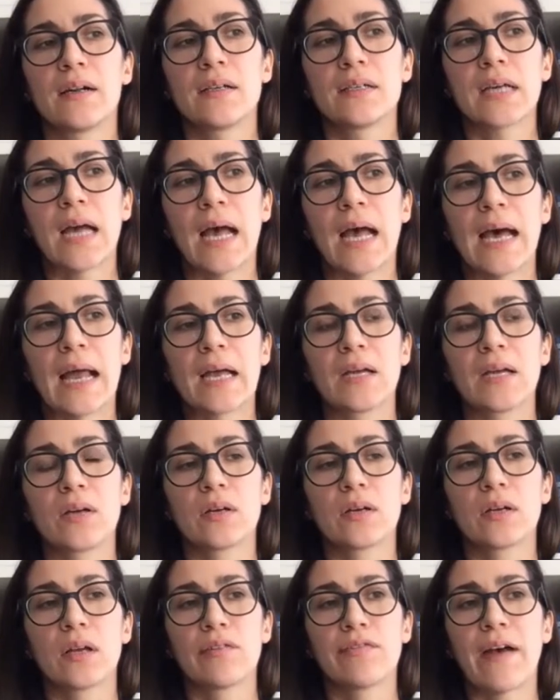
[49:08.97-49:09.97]
had I
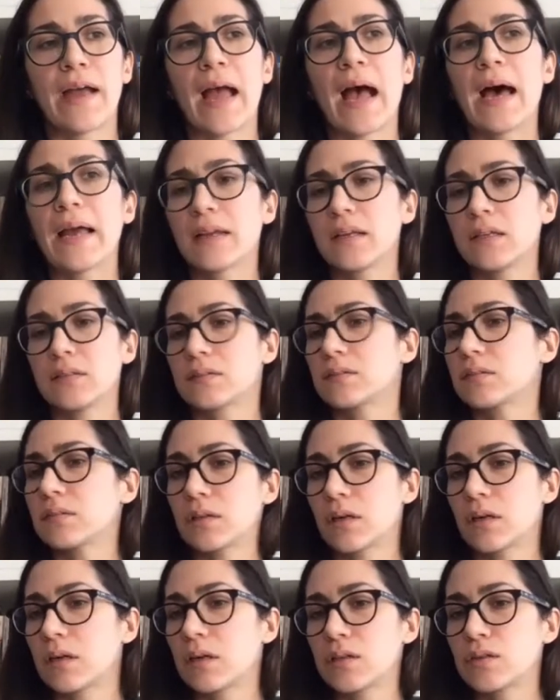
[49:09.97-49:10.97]
if I hadn't
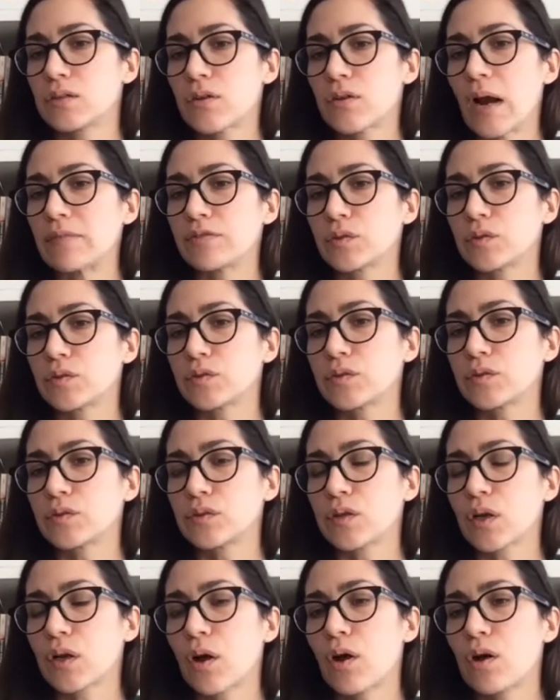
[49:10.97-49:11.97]
uh, traveled to
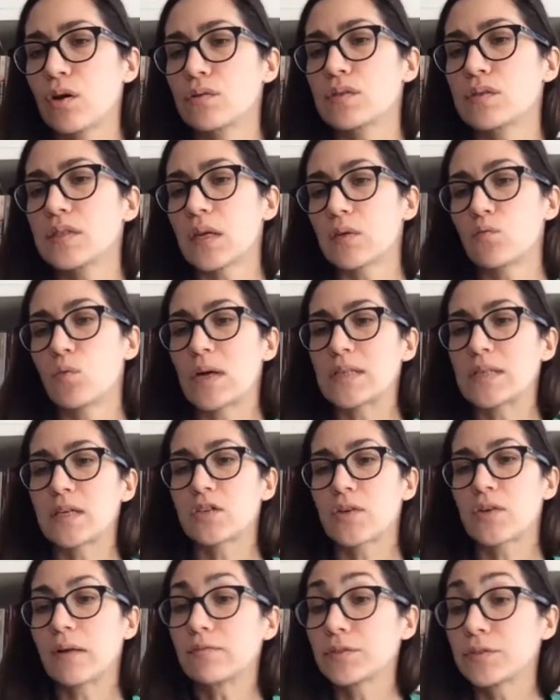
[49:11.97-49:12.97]
the coast and once I
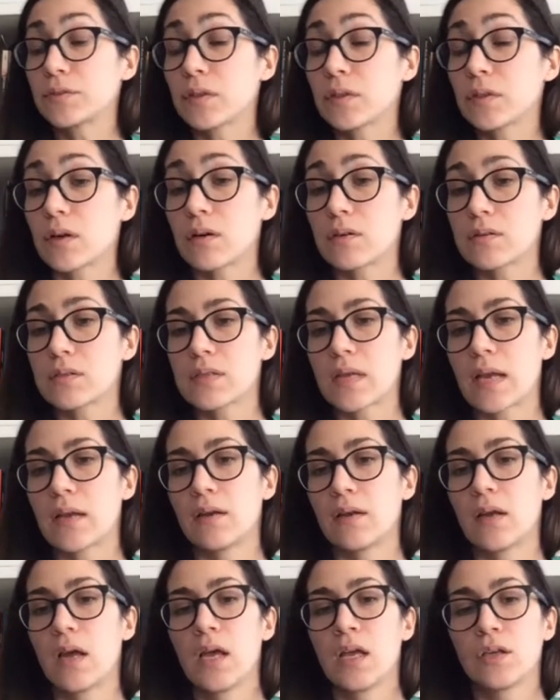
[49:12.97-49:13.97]
traveled to the coast
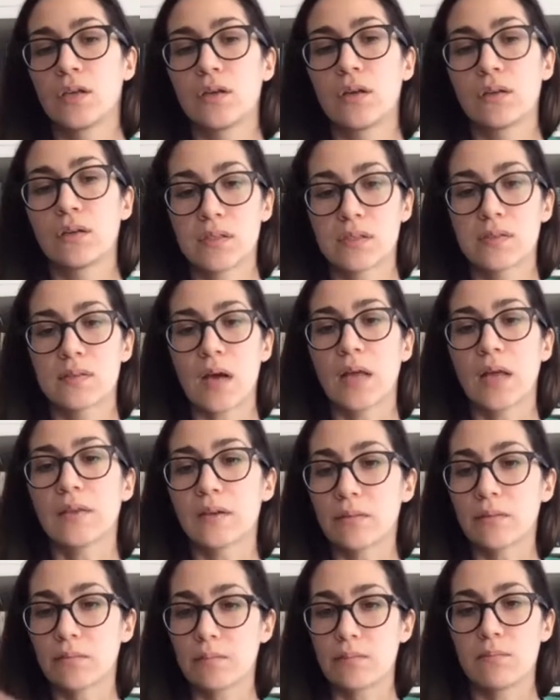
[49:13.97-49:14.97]
then you know this
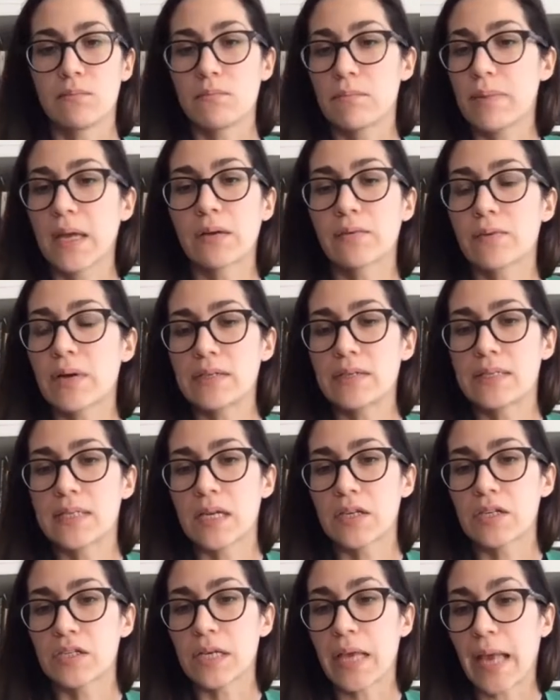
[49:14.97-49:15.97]
other big
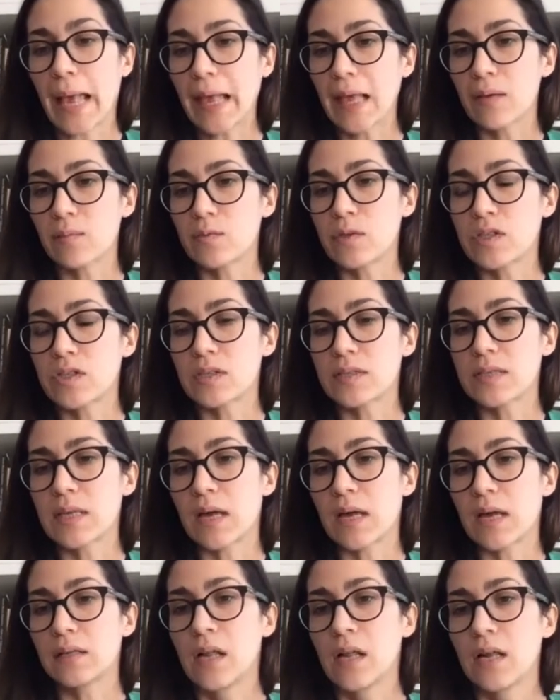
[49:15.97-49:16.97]
realization came which is
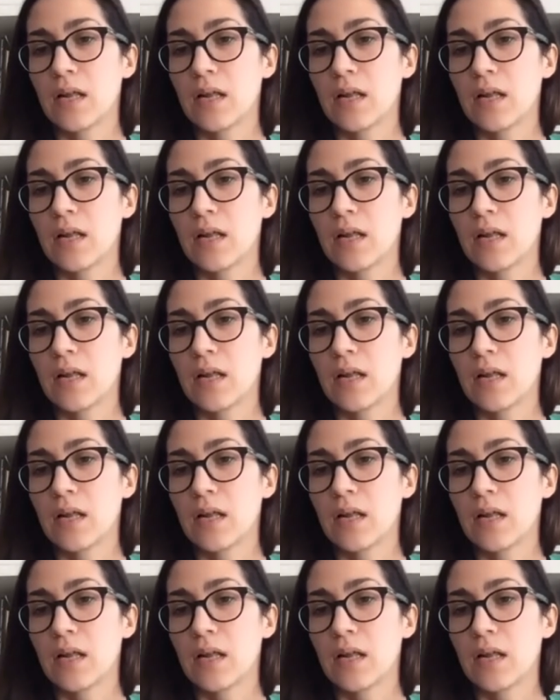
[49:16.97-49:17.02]
that